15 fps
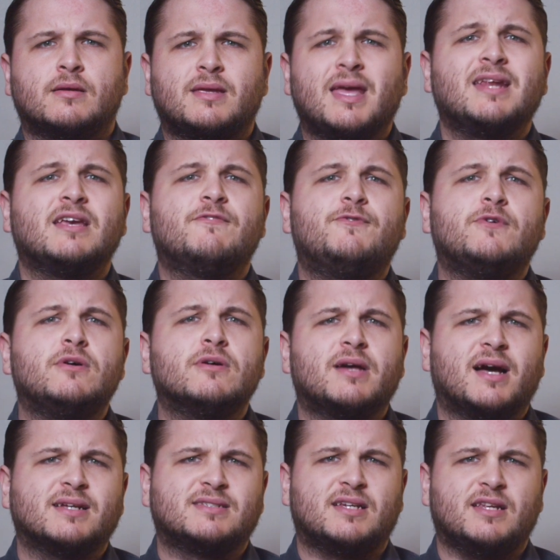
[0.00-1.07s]
Getting full
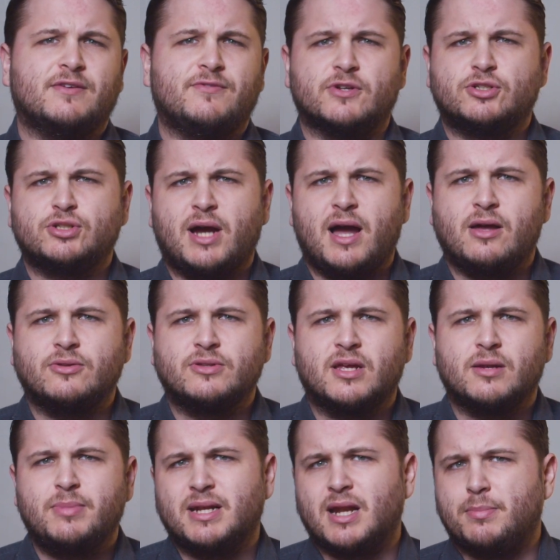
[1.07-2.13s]
custody of your child
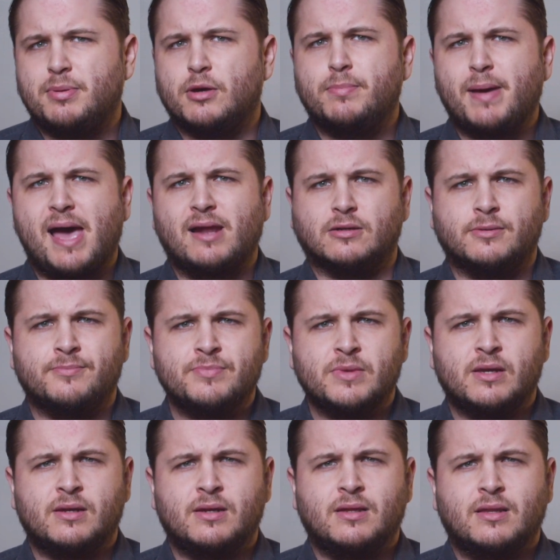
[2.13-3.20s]
can be an uphill battle.
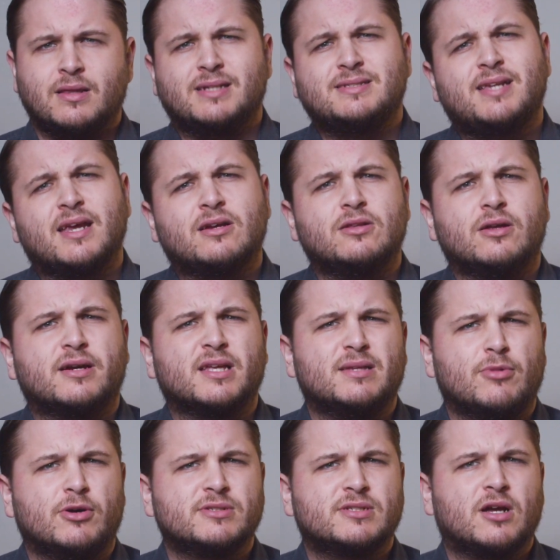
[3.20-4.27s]
Let's take a look at
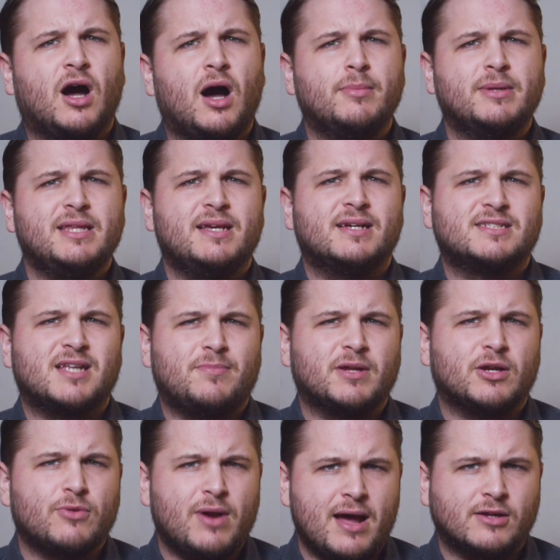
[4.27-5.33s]
the most commonly
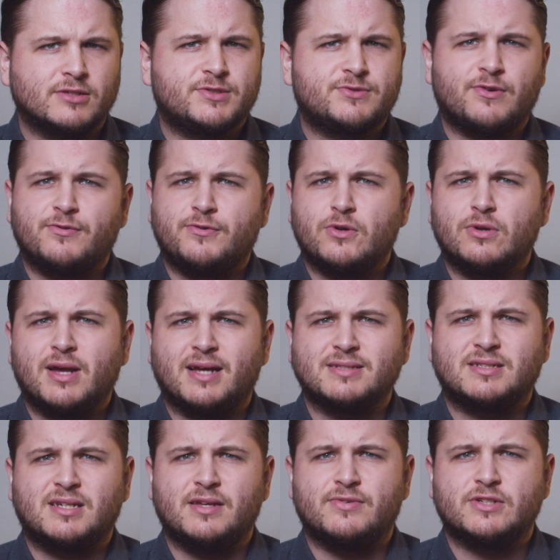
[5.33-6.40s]
accepted grounds for full
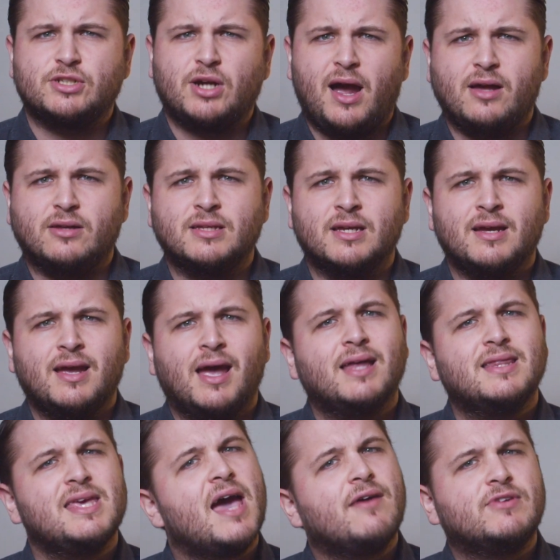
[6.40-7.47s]
custody of a child
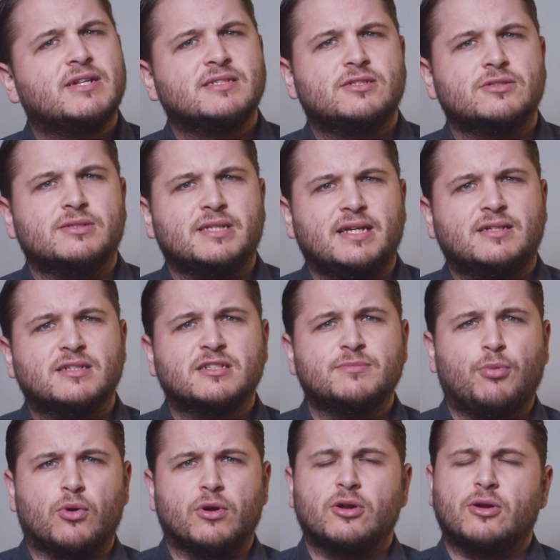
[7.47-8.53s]
and the evidence you'll need to
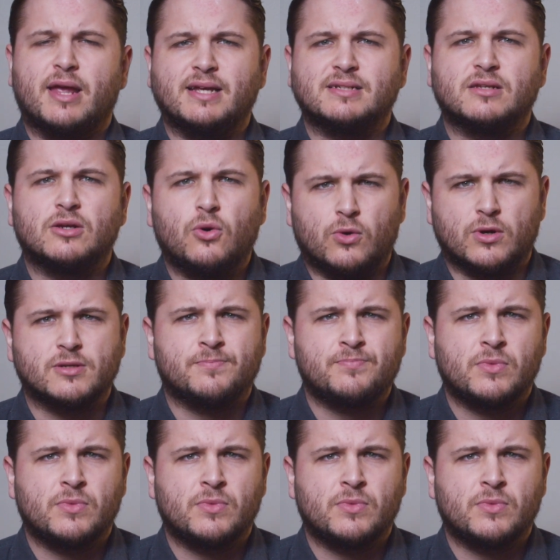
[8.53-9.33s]
support your case in court.